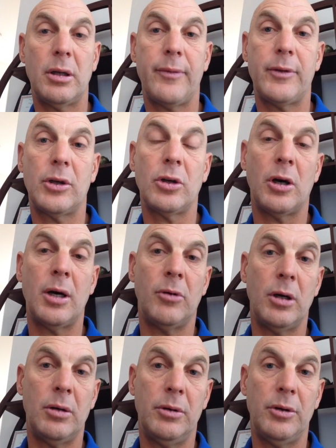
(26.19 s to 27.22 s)
at the time
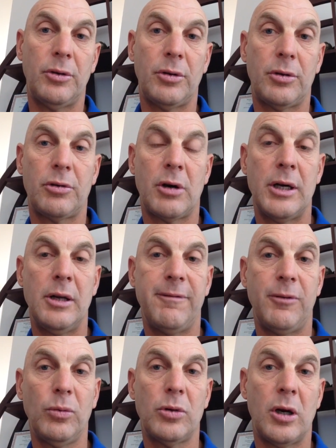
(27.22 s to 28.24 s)
I was training full